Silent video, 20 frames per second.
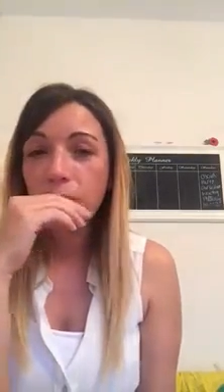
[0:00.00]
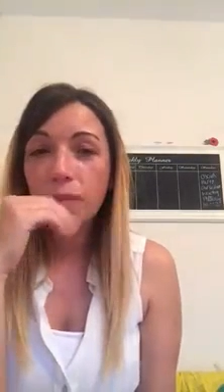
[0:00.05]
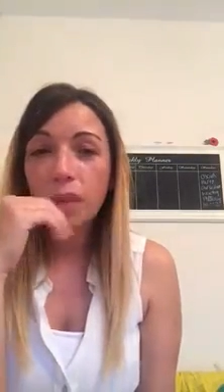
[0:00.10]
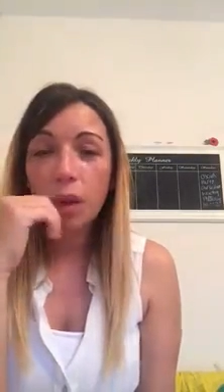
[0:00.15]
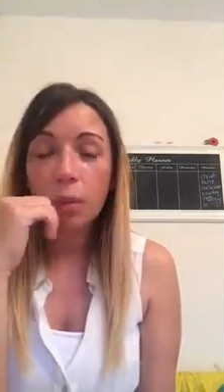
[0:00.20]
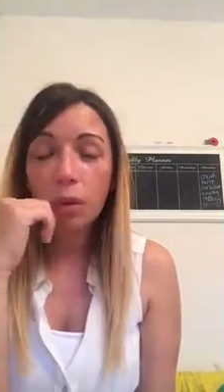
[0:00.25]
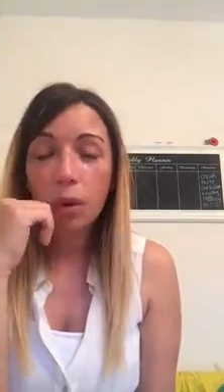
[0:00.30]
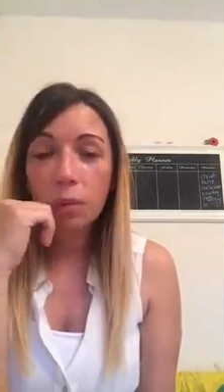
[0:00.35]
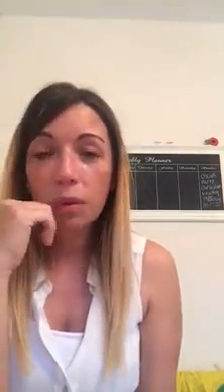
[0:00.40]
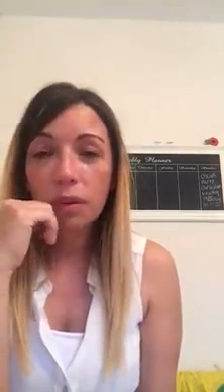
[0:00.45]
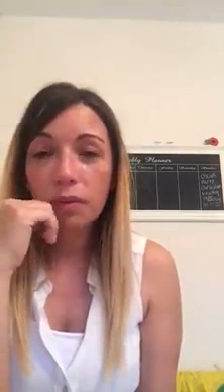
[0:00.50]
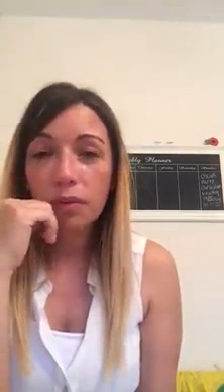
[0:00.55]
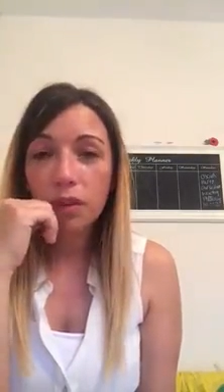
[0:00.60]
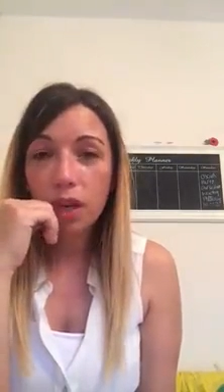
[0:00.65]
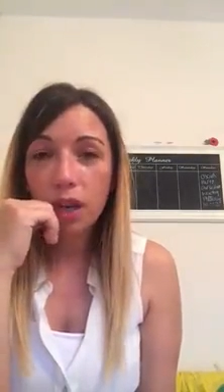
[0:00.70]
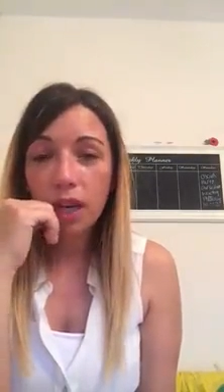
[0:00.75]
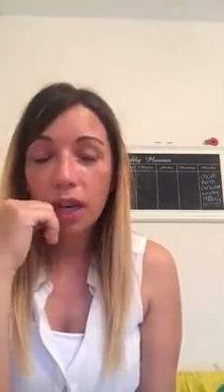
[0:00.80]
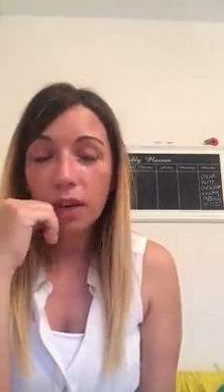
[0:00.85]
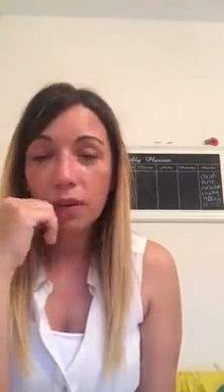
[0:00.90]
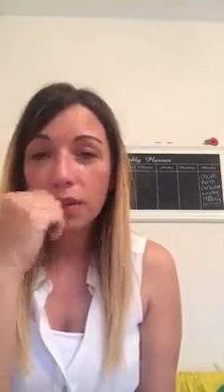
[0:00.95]
what we've
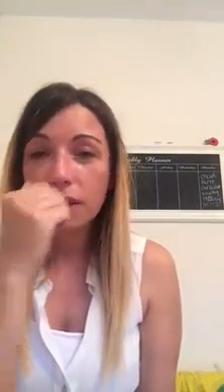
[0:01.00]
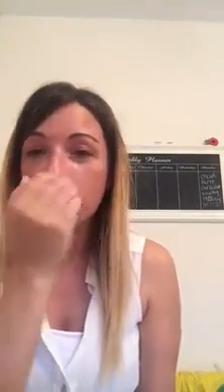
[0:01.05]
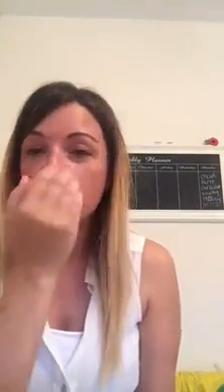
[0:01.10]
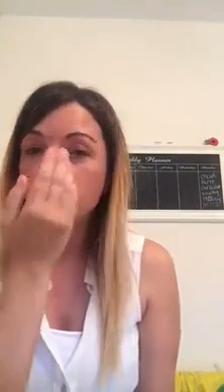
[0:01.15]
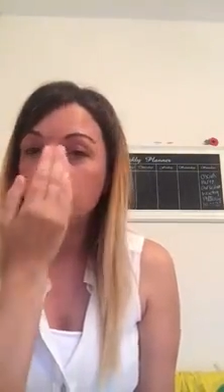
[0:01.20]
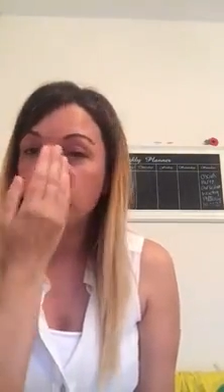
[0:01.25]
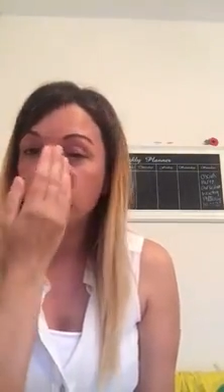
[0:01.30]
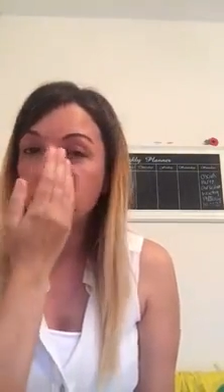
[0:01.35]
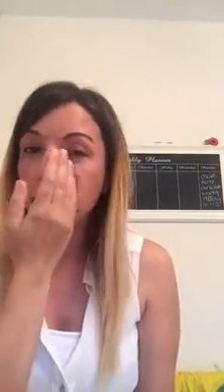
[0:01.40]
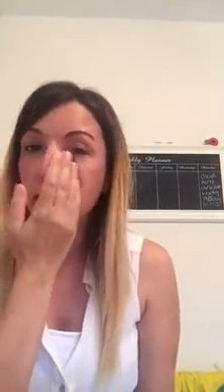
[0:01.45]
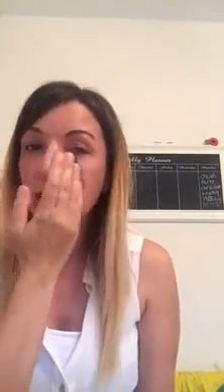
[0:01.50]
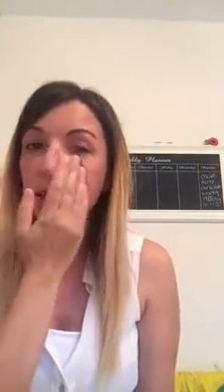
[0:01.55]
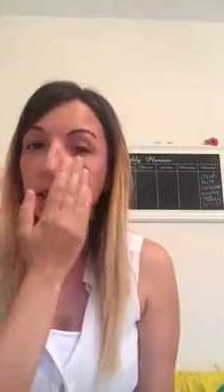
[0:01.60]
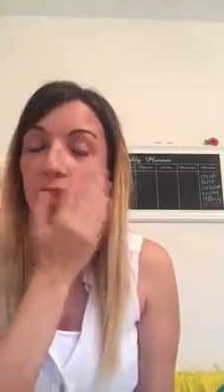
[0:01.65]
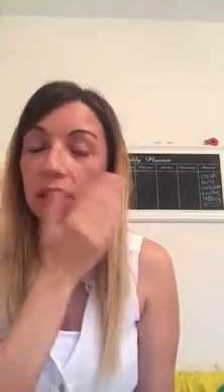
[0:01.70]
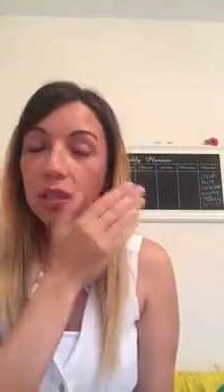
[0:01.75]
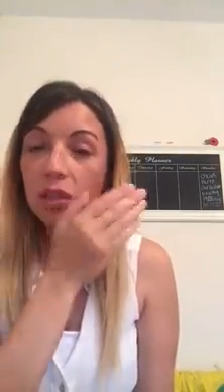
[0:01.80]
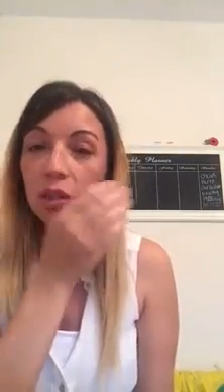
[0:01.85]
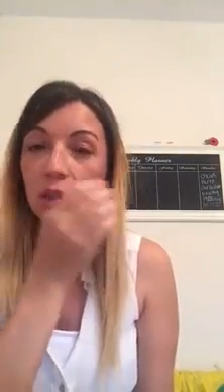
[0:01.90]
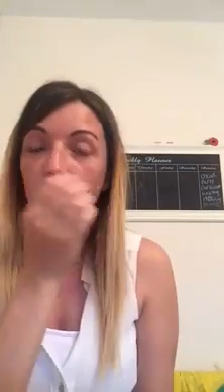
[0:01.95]
got out of this business
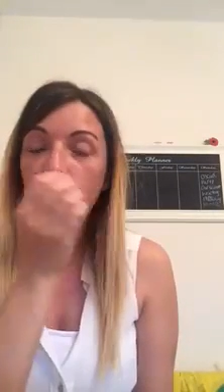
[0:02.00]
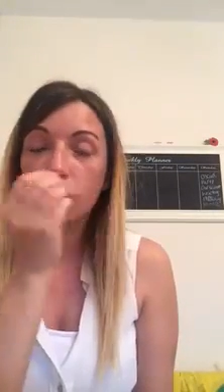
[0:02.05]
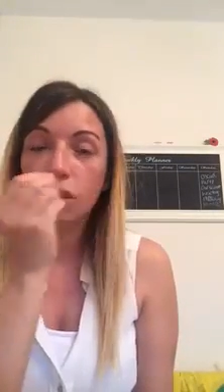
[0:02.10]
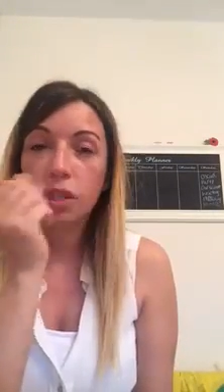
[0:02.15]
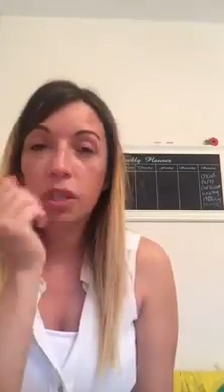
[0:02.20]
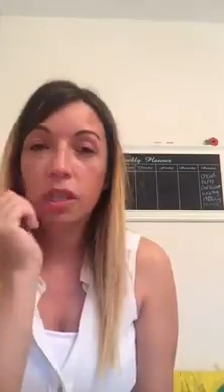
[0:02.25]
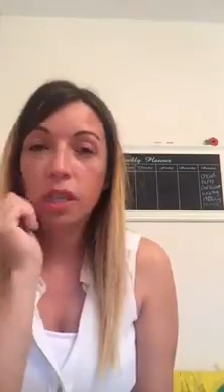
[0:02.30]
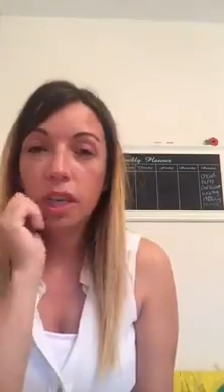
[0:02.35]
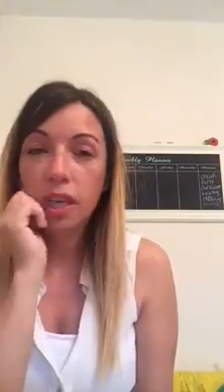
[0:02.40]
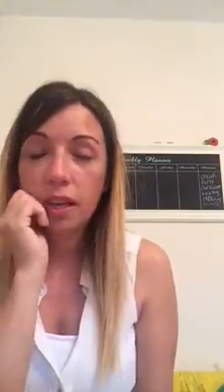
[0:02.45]
is just,